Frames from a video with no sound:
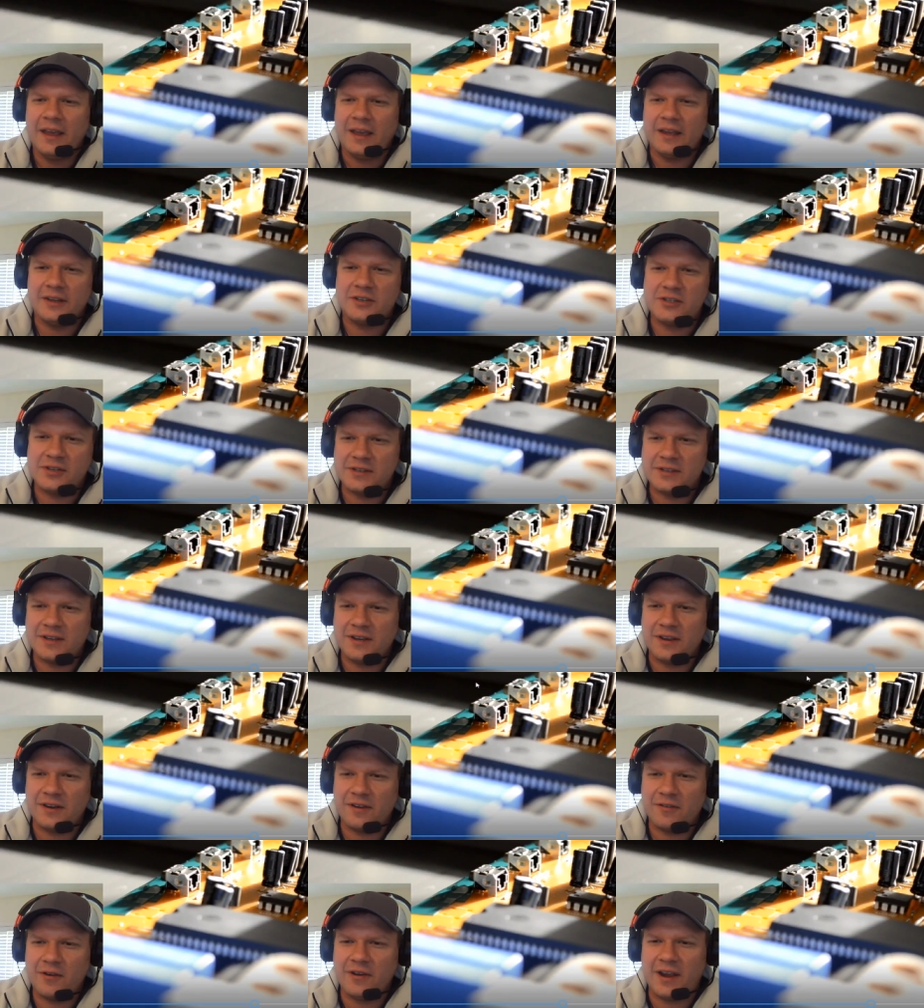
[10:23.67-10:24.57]
it's just
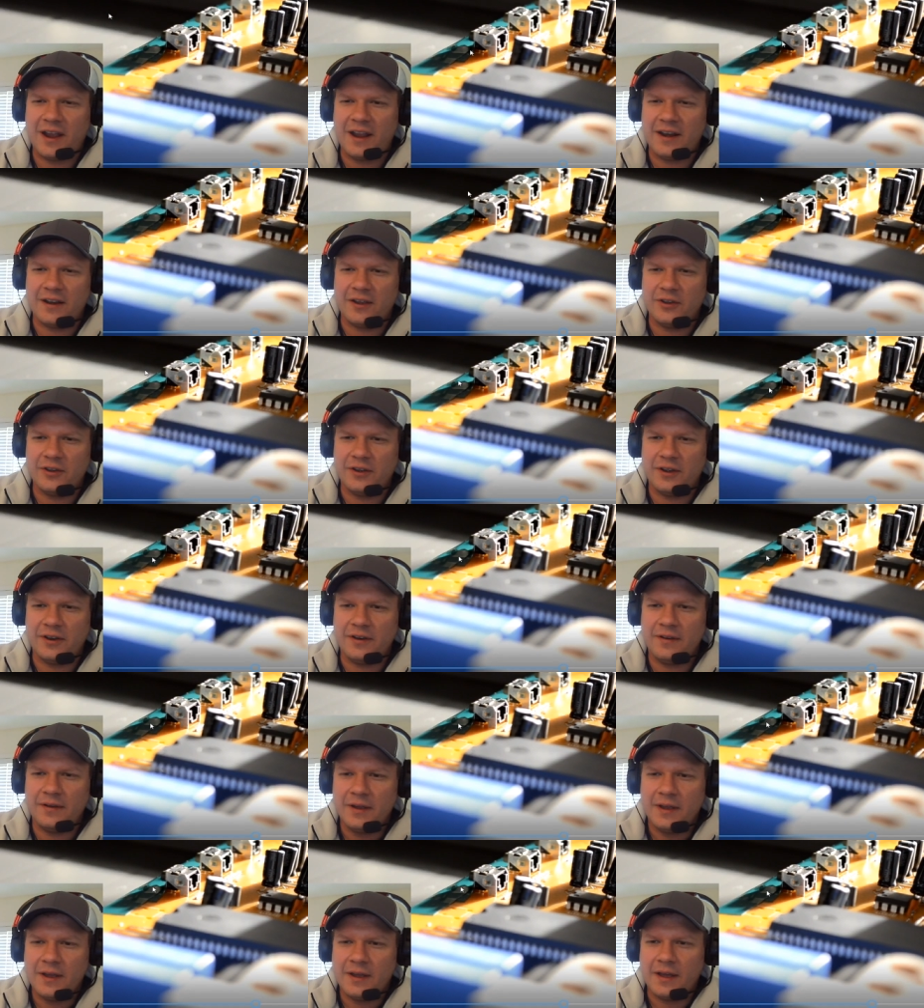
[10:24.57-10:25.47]
creating a
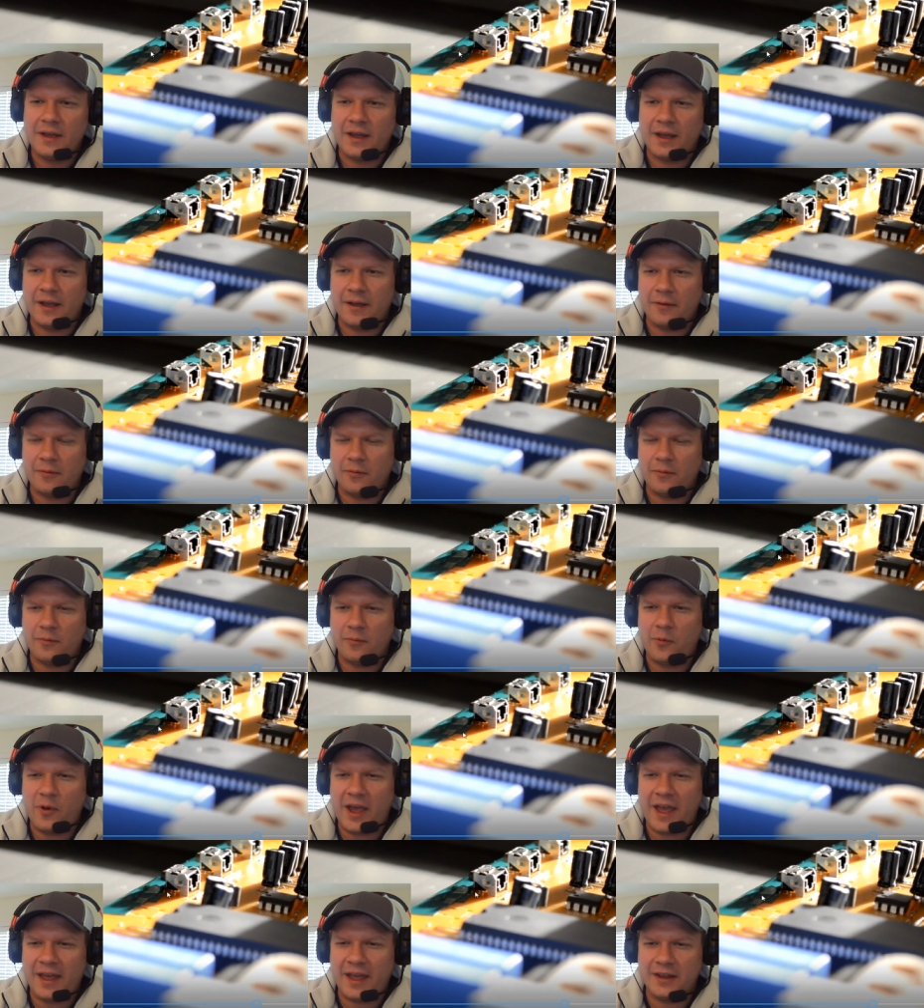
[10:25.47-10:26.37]
good uh,
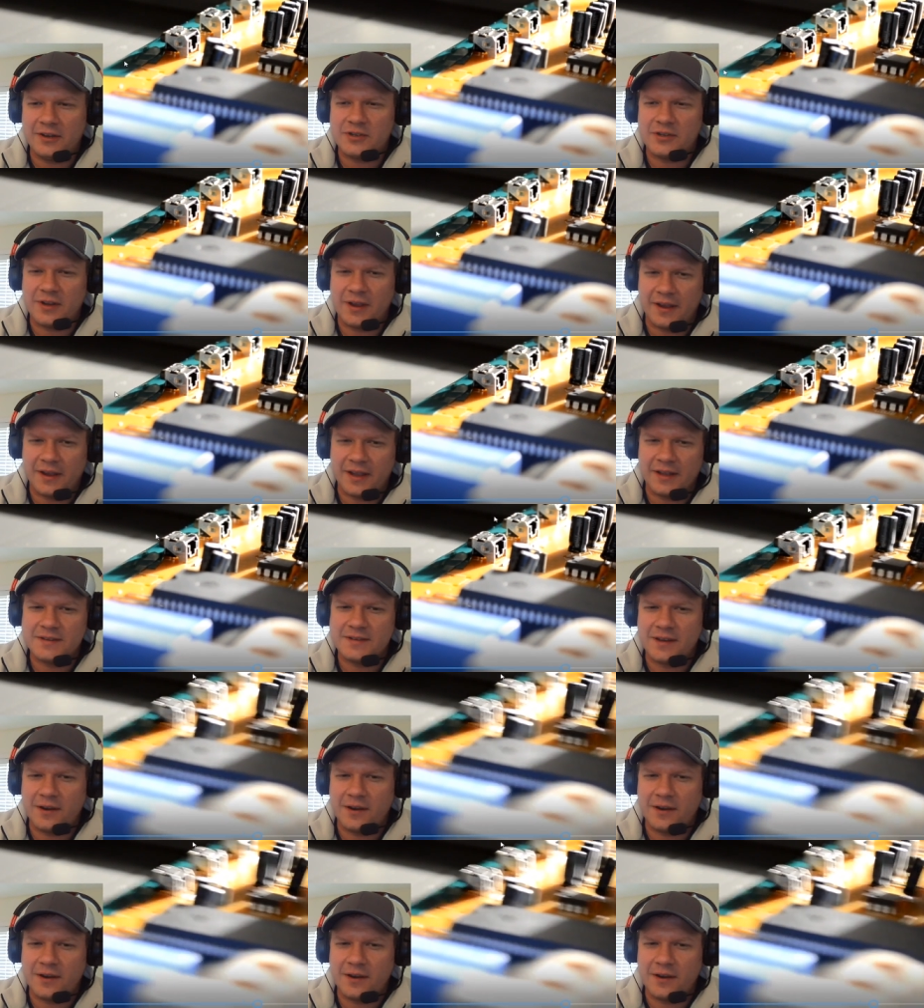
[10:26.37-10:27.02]
wedge against